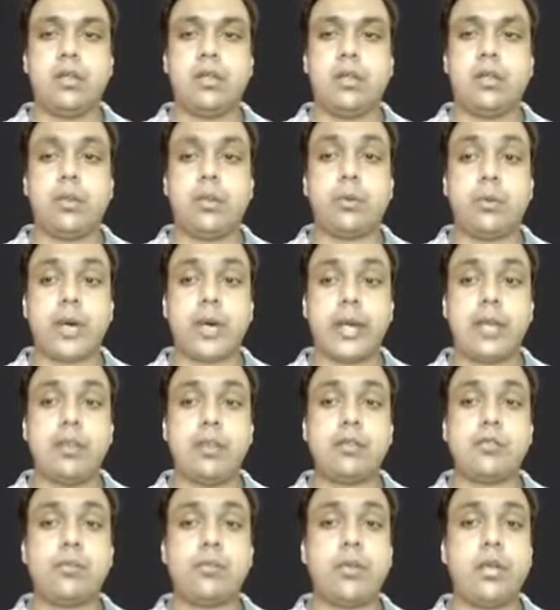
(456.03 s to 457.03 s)
Now why
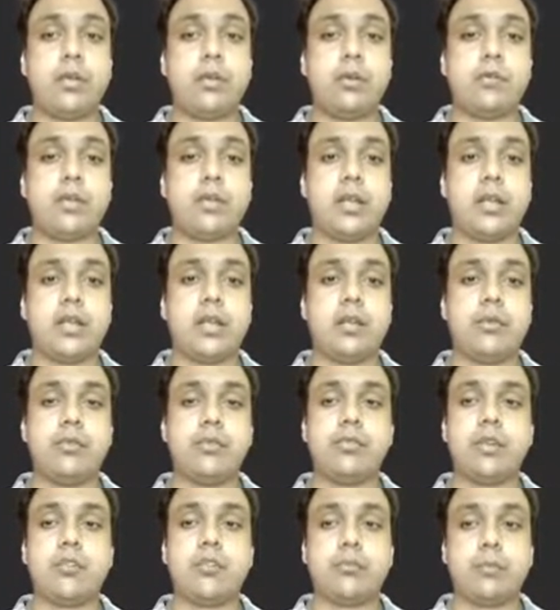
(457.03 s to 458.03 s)
this window is getting
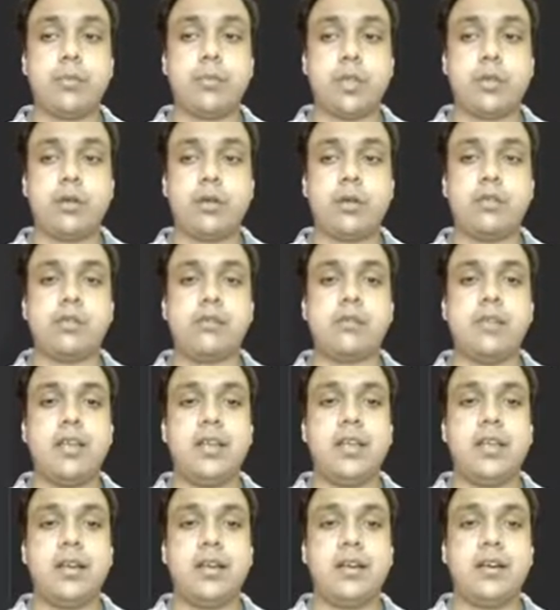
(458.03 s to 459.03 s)
closed? It's because
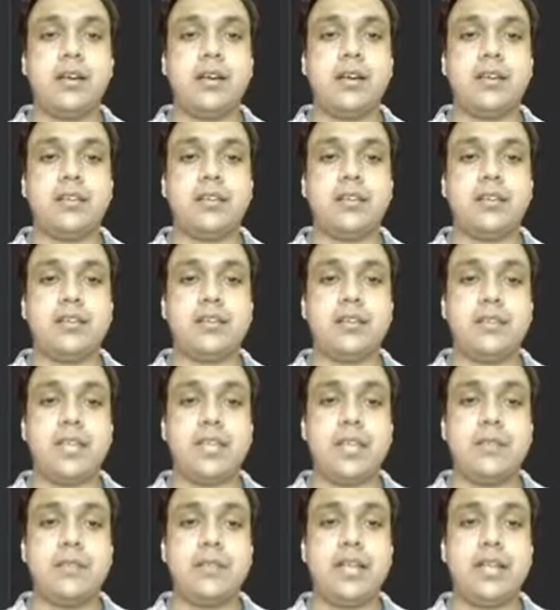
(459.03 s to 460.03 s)
the
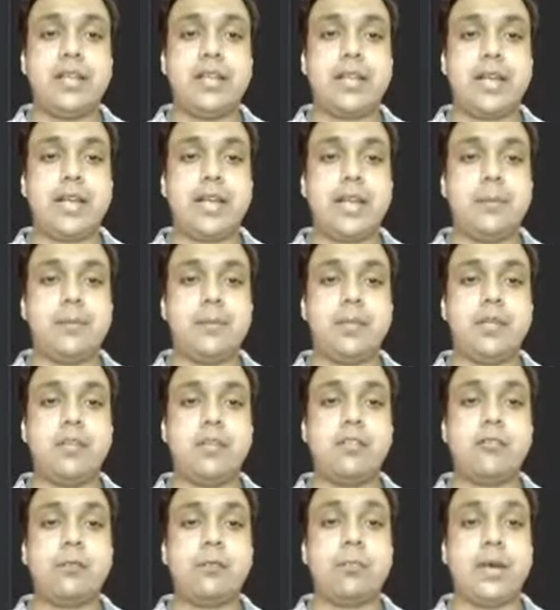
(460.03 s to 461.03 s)
event type
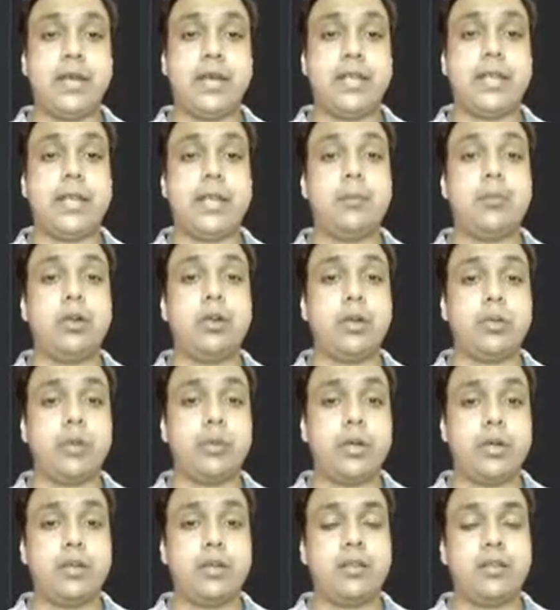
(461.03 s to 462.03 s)
is
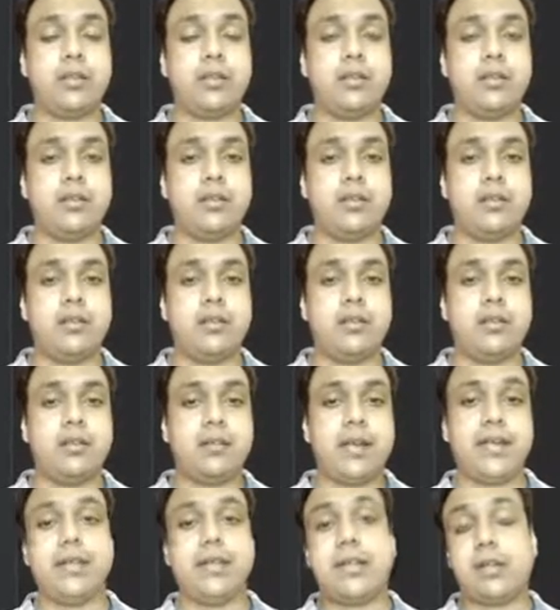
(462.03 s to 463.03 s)
pygame.quit, right?